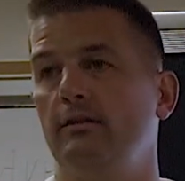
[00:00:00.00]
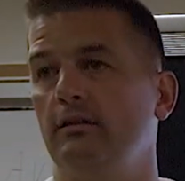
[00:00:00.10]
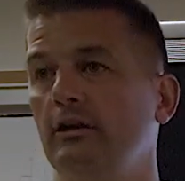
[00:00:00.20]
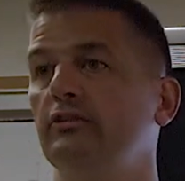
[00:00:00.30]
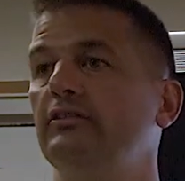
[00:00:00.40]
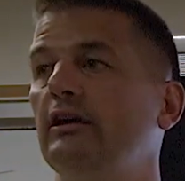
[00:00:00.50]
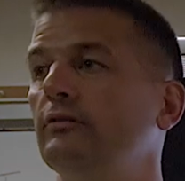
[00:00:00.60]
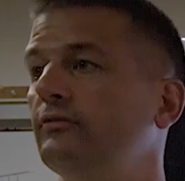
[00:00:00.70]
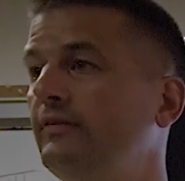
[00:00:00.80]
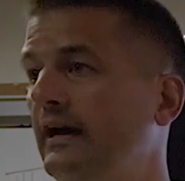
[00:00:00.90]
lung
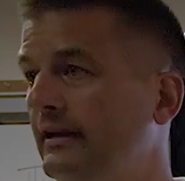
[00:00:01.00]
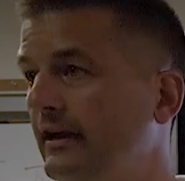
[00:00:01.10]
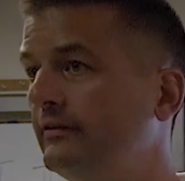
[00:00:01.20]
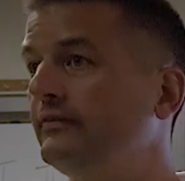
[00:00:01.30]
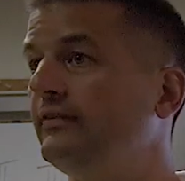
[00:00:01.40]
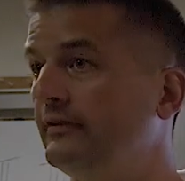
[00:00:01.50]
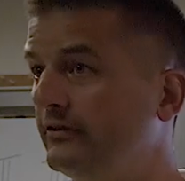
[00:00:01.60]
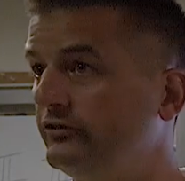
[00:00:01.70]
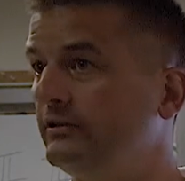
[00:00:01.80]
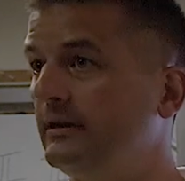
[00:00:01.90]
sounds every
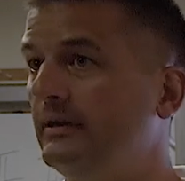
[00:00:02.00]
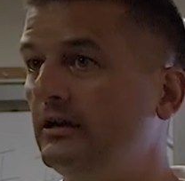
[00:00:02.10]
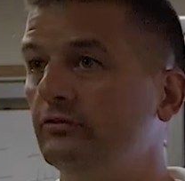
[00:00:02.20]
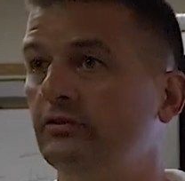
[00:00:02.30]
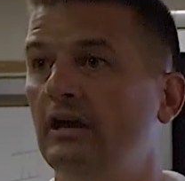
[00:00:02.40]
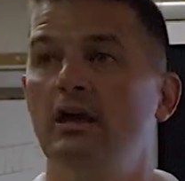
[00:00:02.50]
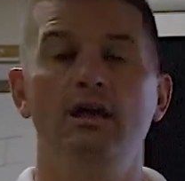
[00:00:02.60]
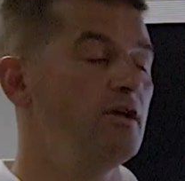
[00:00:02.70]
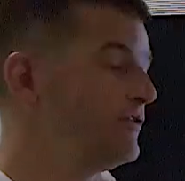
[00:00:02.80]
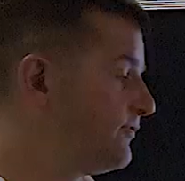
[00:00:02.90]
500 mLs.
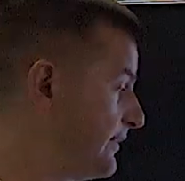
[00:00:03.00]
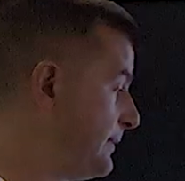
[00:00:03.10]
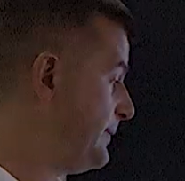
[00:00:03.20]
For the